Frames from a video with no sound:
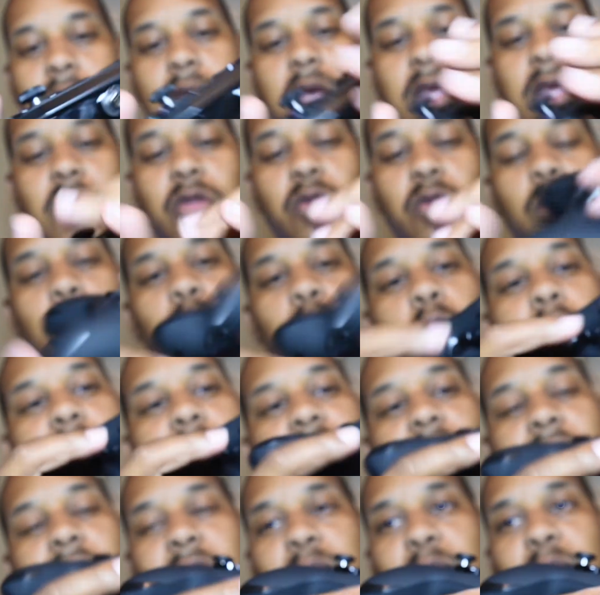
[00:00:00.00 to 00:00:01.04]
And your
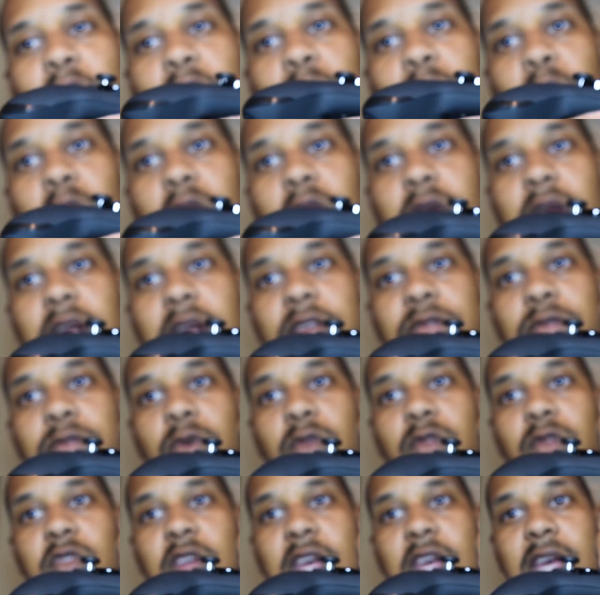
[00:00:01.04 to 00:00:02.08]
3.5mm
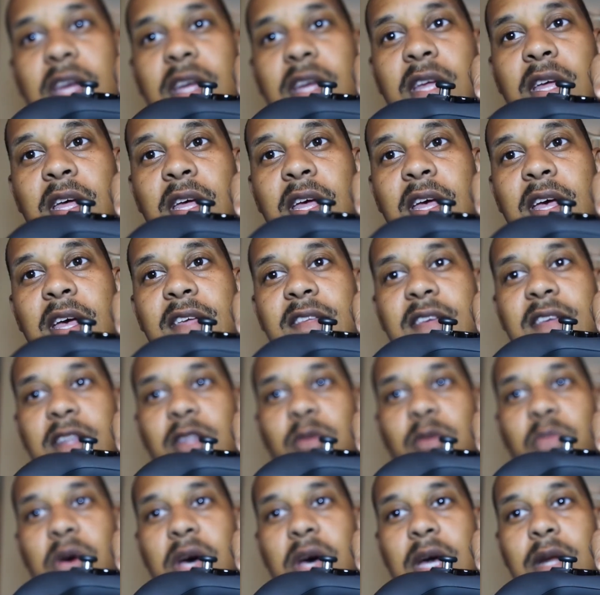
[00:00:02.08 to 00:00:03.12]
headphone jack is at
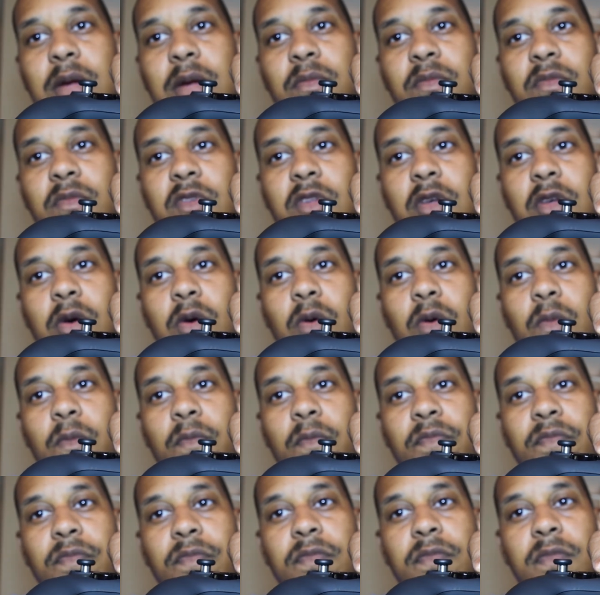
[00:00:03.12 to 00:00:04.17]
the bottom. So
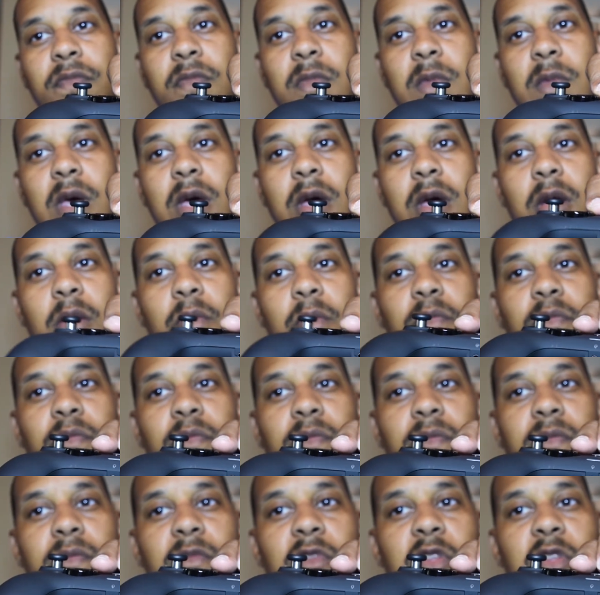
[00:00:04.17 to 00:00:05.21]

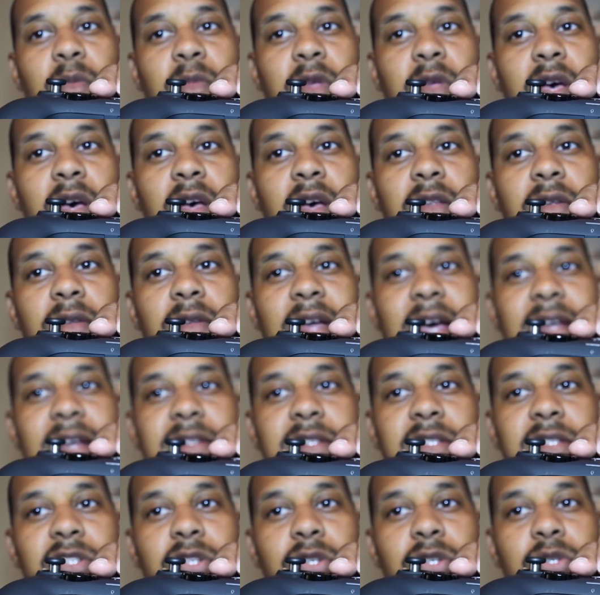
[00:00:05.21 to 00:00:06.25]
some of the other
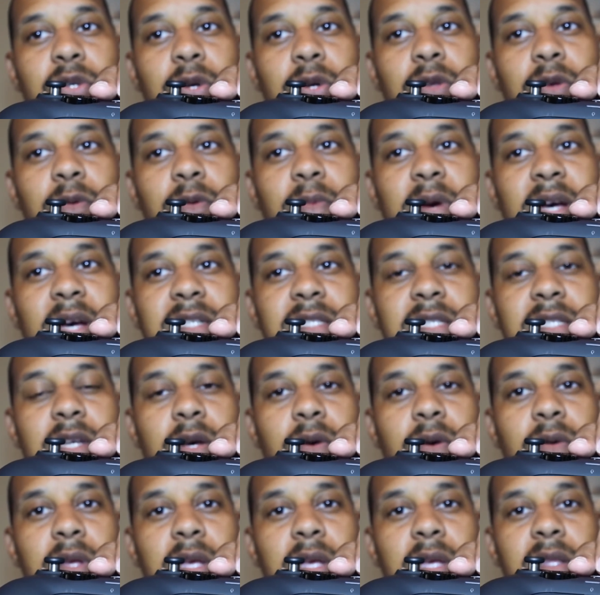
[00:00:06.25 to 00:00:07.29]
licensed controllers by
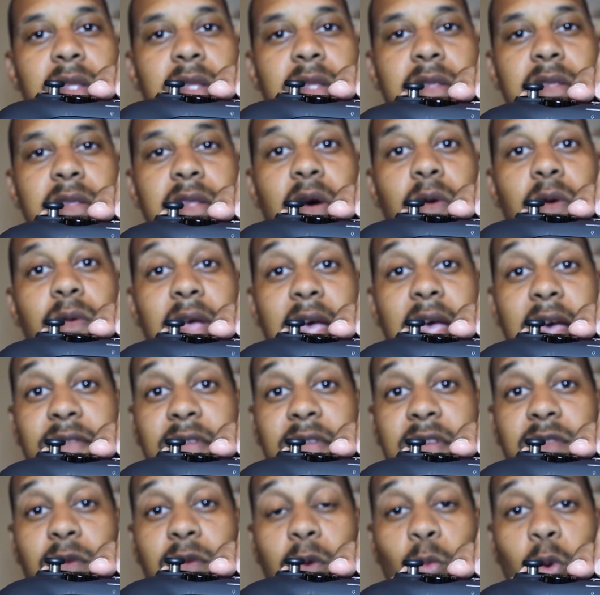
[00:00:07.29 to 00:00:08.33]
Sony don't have
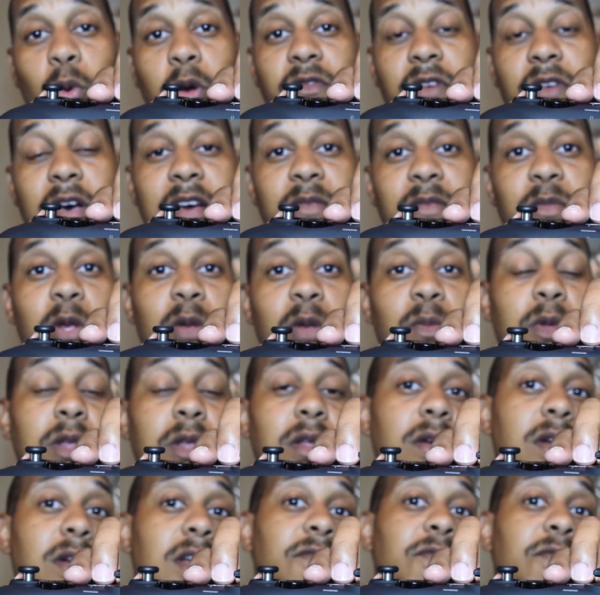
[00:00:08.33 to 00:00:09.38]
this
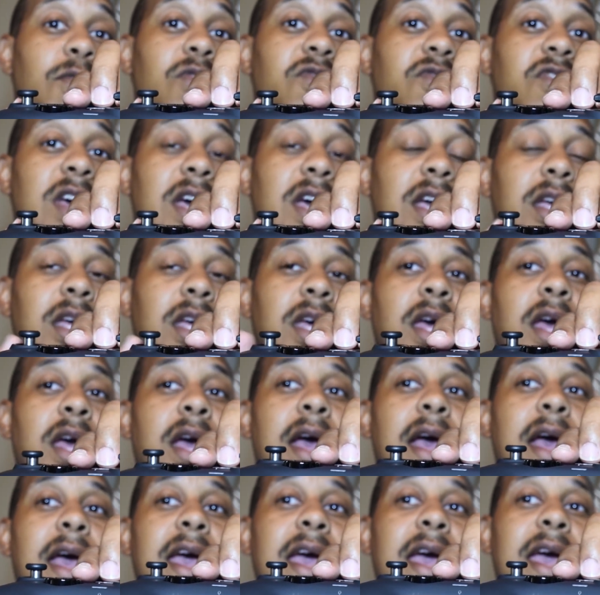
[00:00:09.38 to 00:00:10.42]
3.5mm headphone jack.
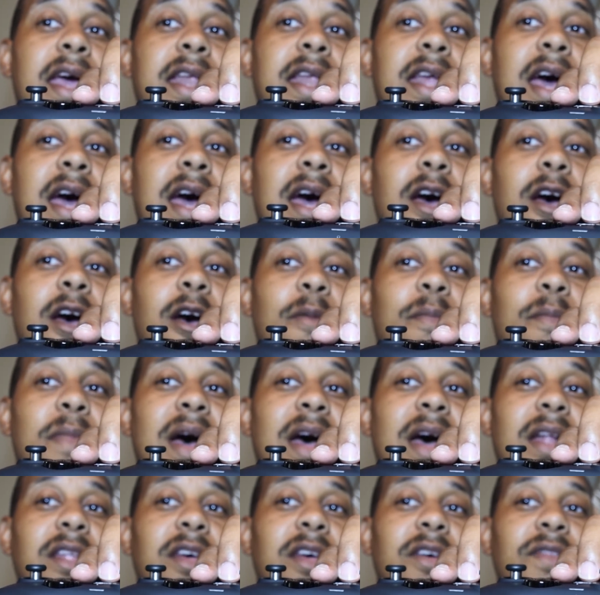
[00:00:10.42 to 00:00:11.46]
And
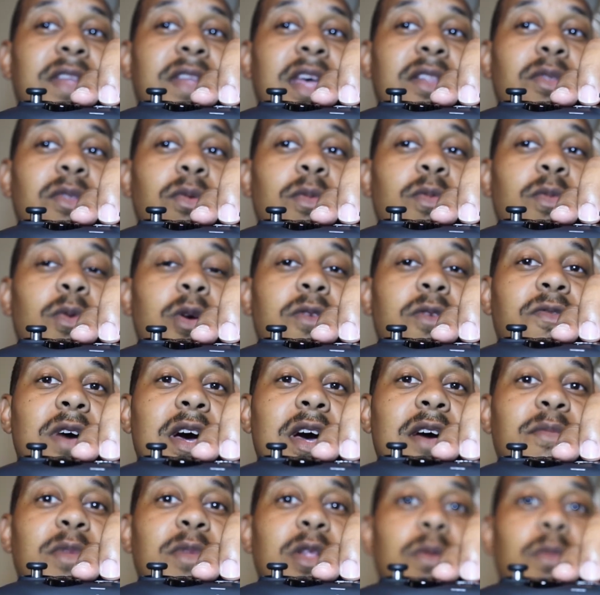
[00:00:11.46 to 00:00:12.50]
I love that
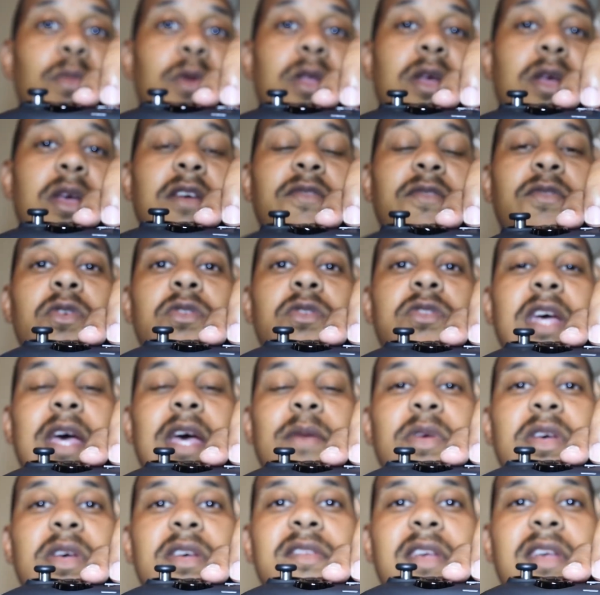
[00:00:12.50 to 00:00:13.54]
3.5mm headphone jack
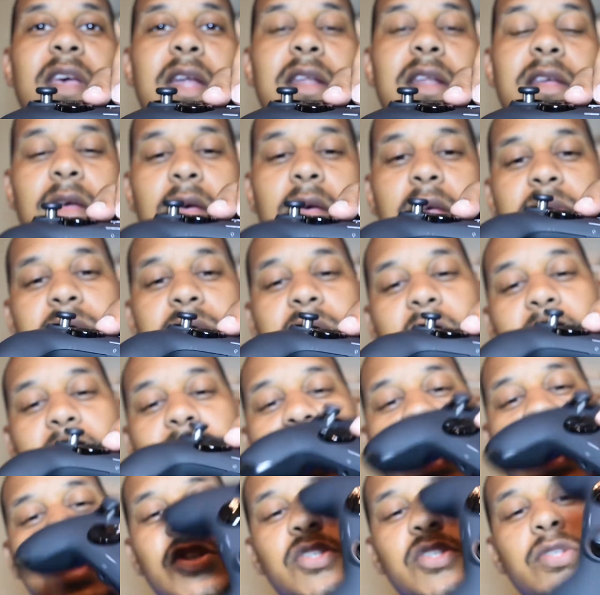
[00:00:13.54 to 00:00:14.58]
because I got a set of
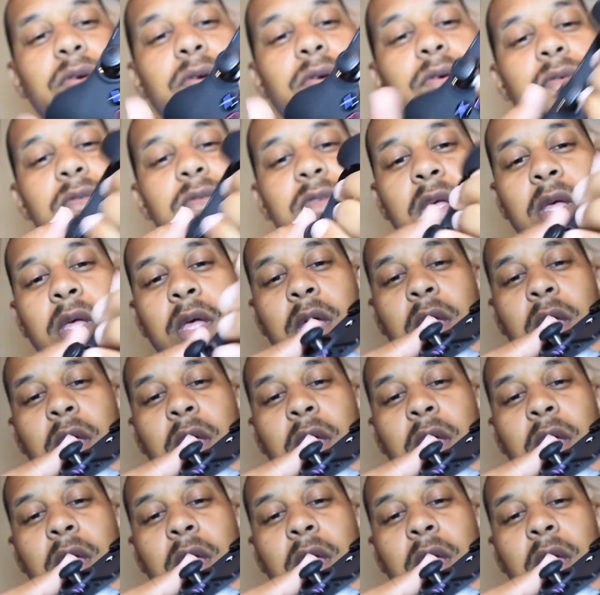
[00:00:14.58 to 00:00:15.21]
Astros